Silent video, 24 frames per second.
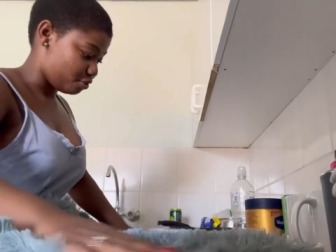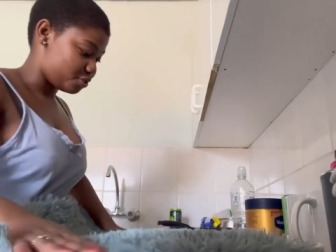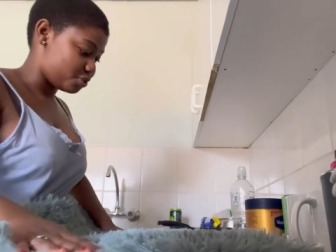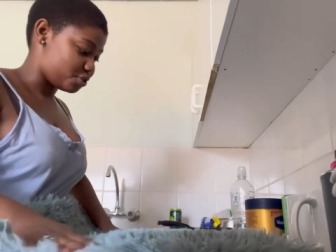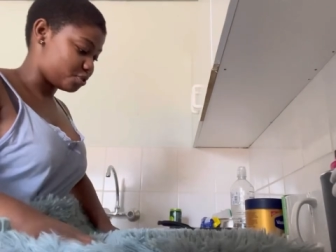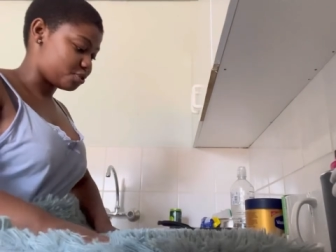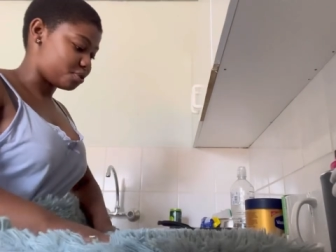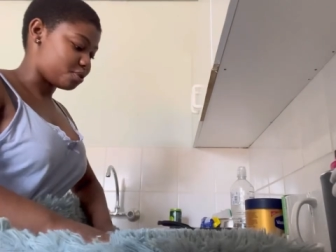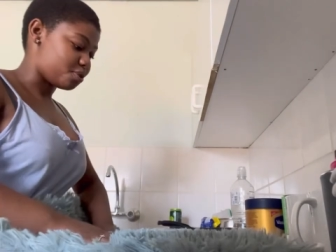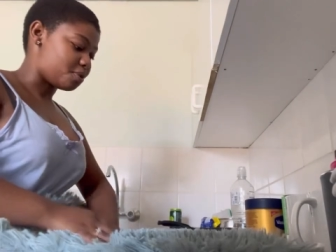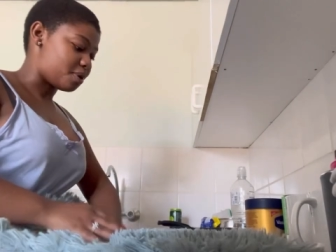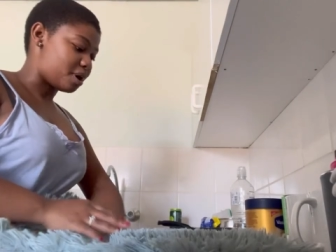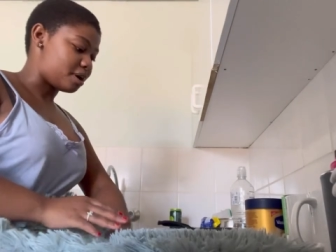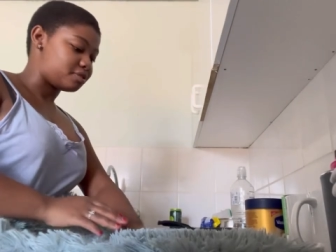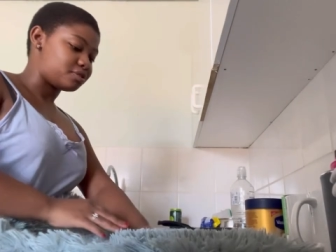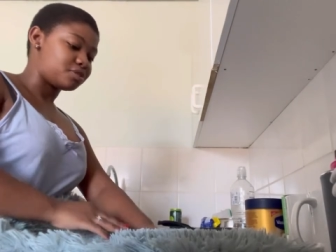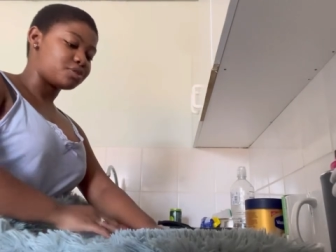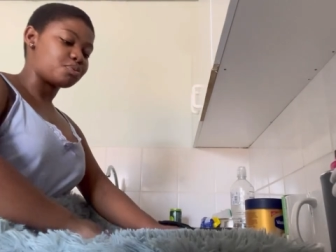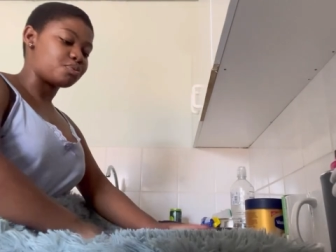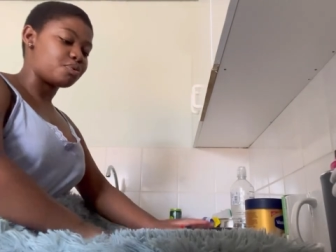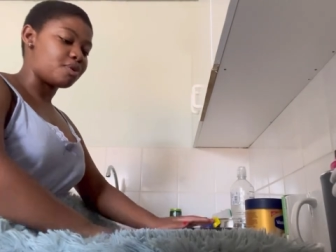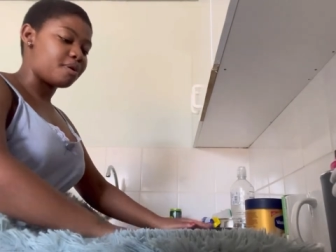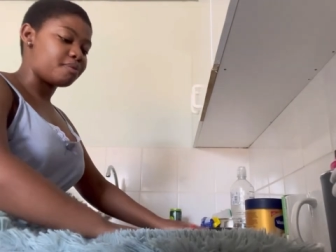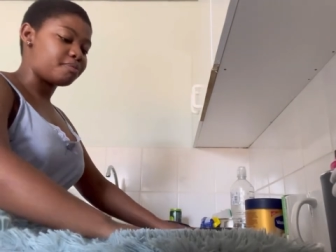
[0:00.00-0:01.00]
So I
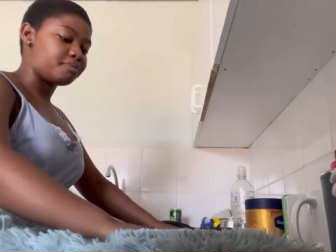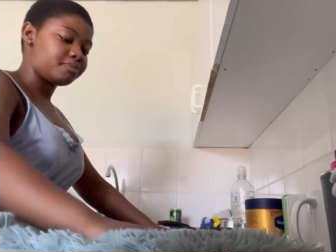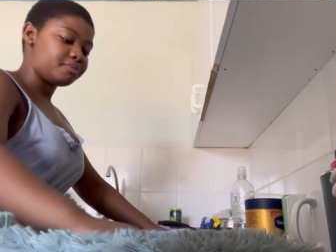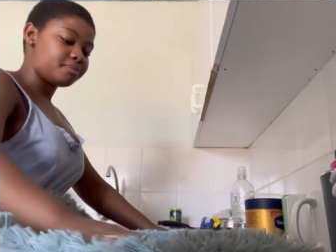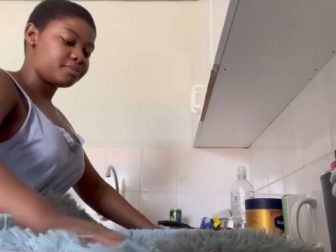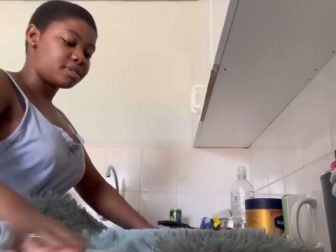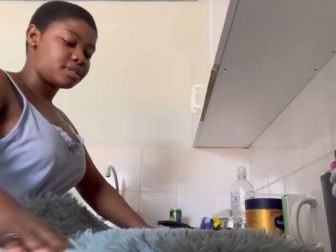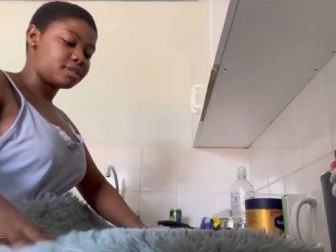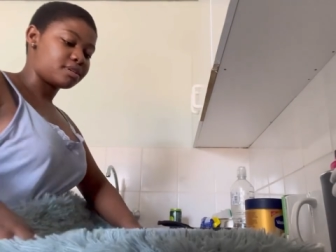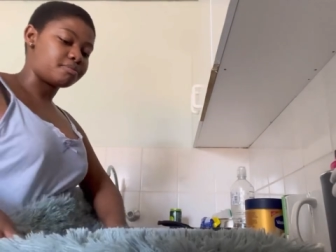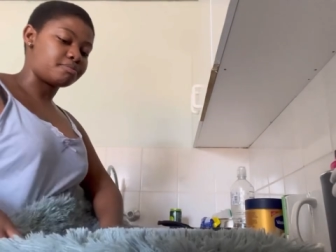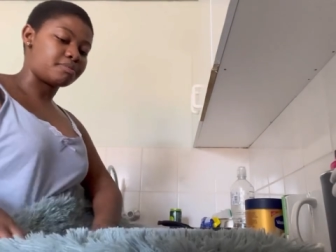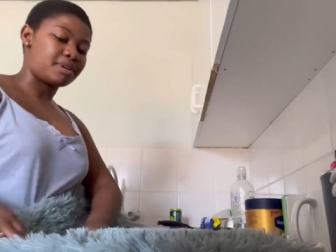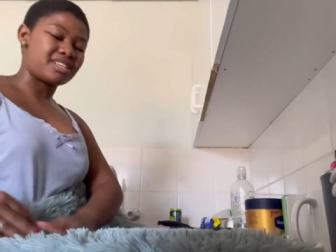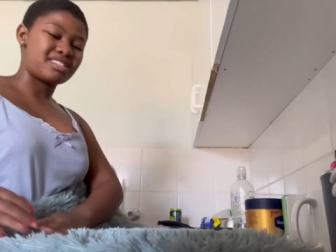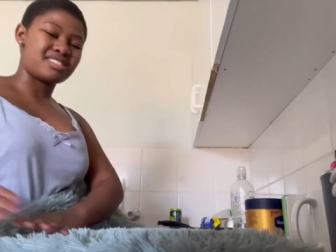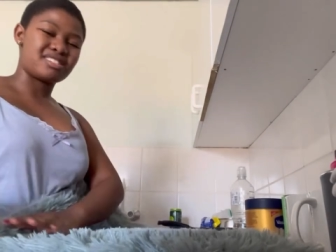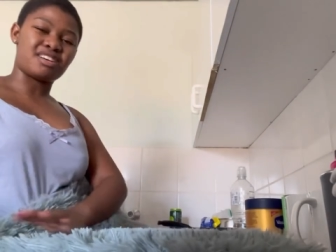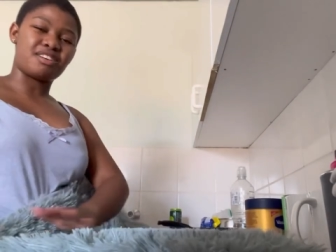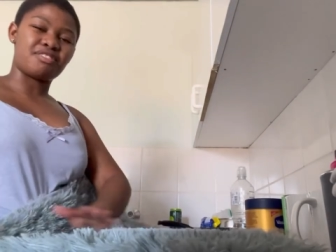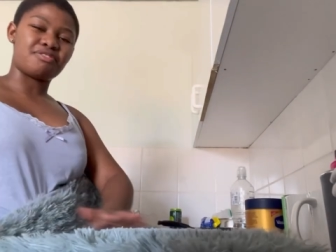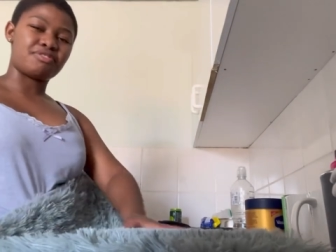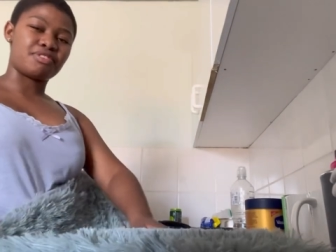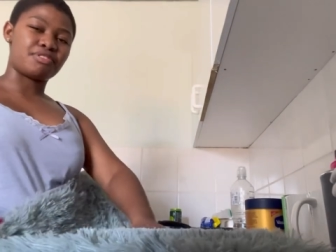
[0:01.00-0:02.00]
just warm my
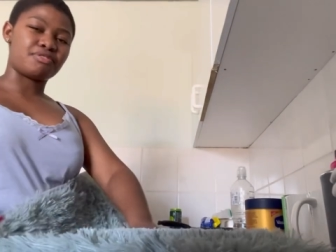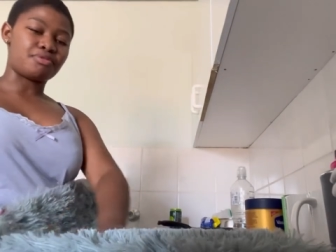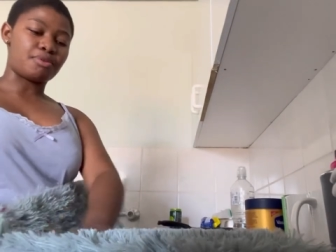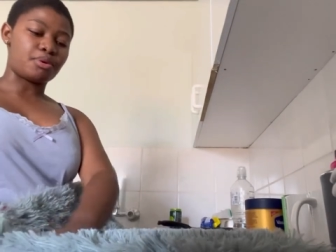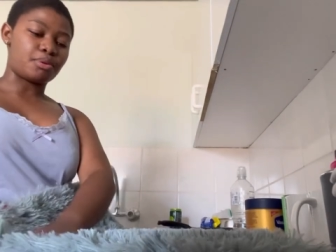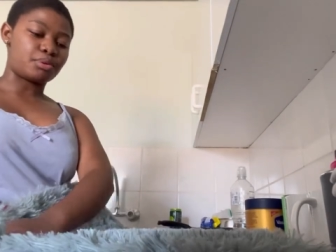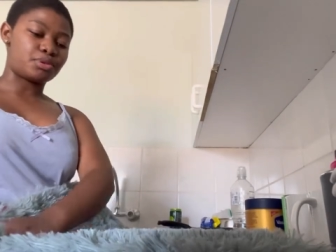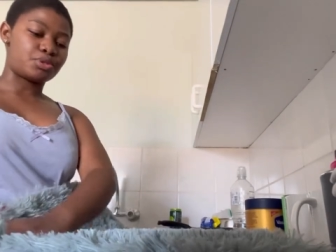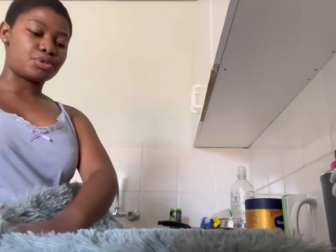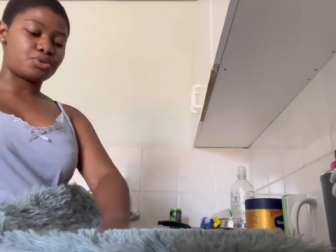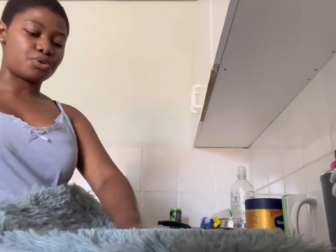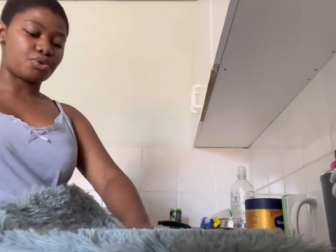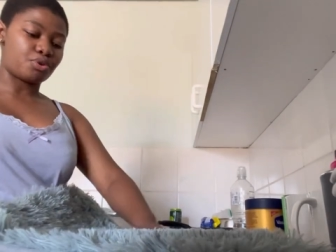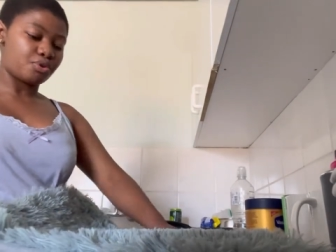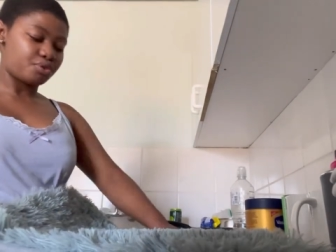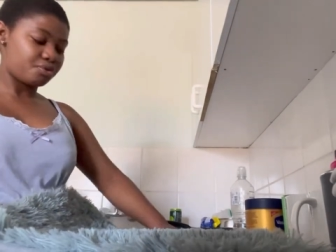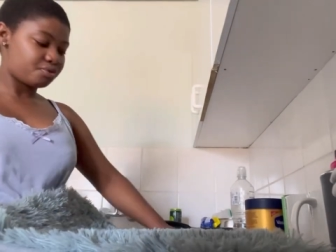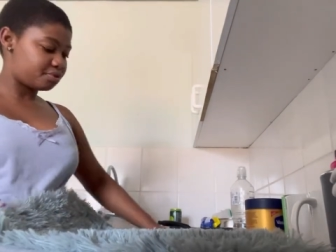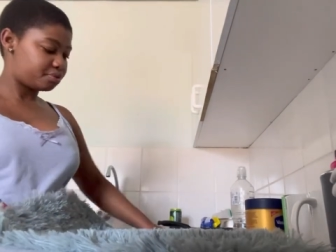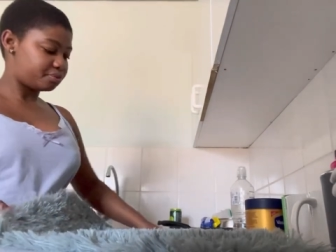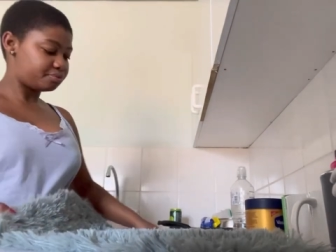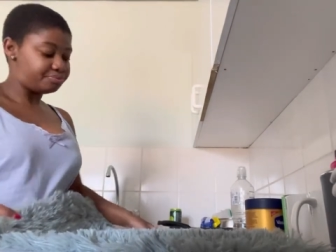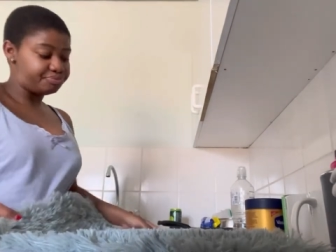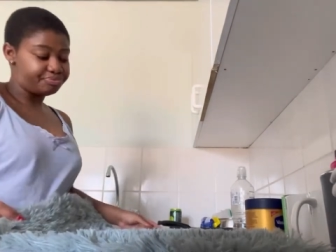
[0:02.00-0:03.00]
stuff up on the stove.
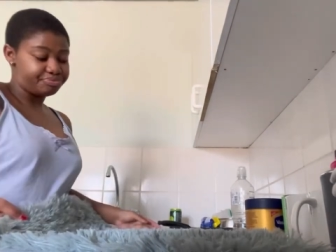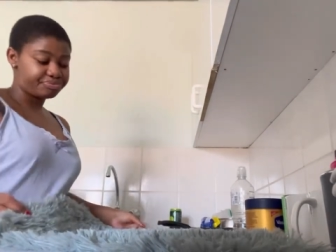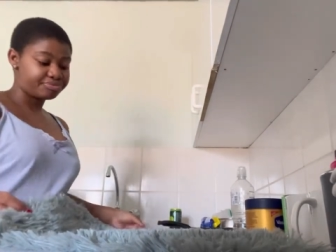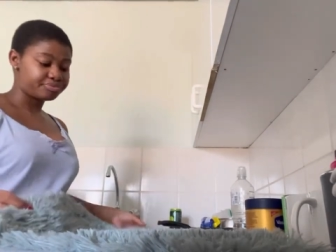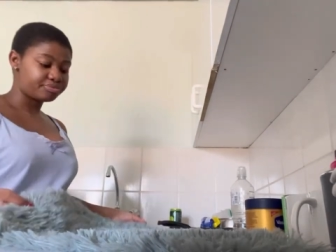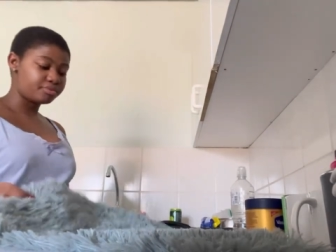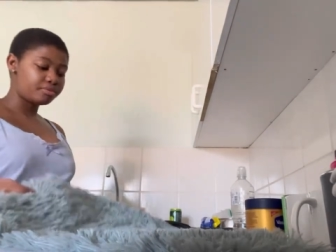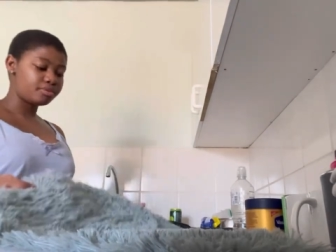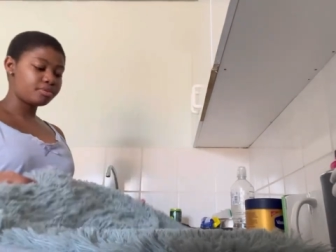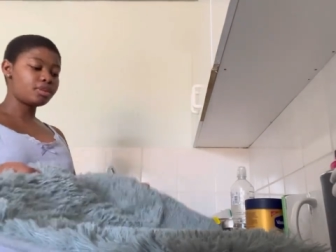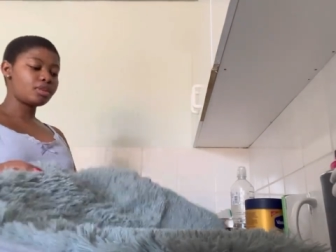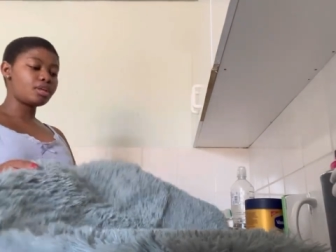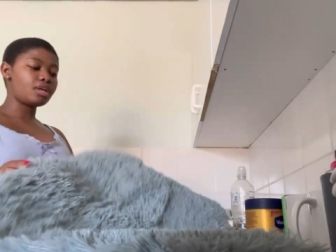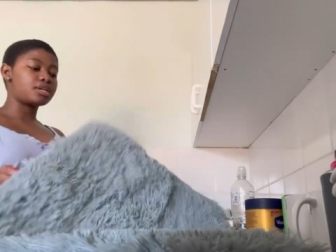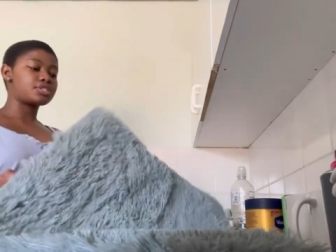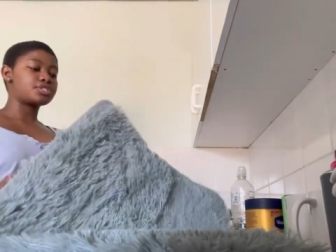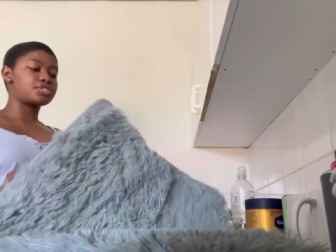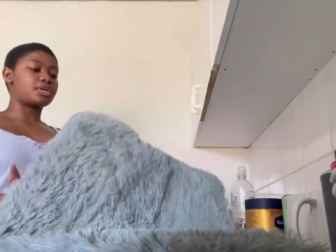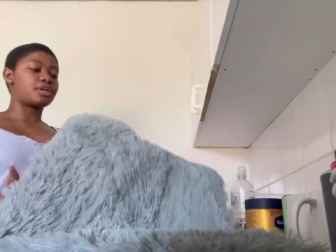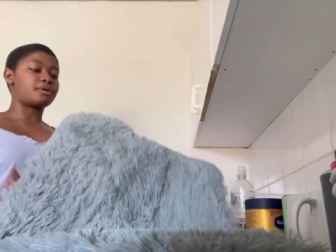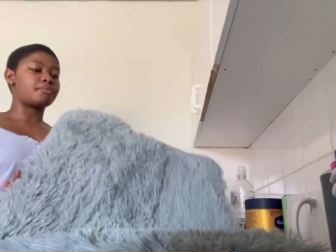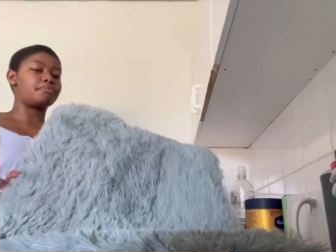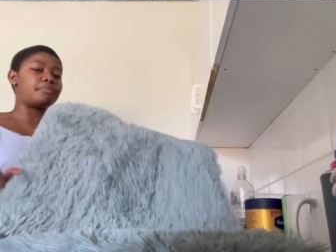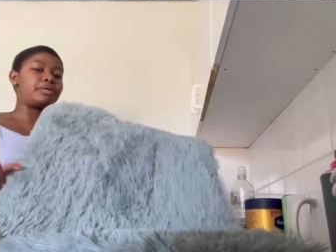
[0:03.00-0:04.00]
That's
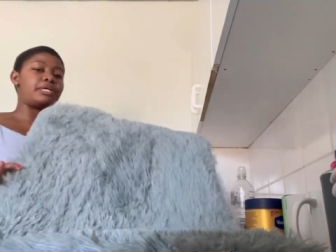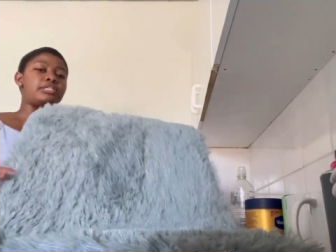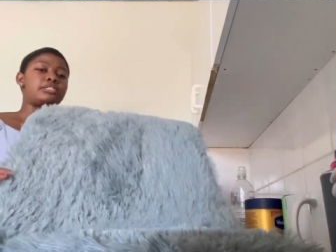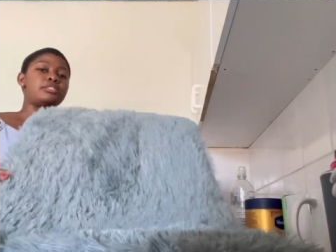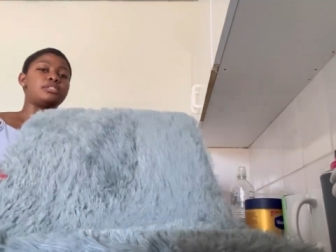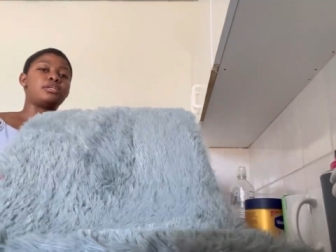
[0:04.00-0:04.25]
not a big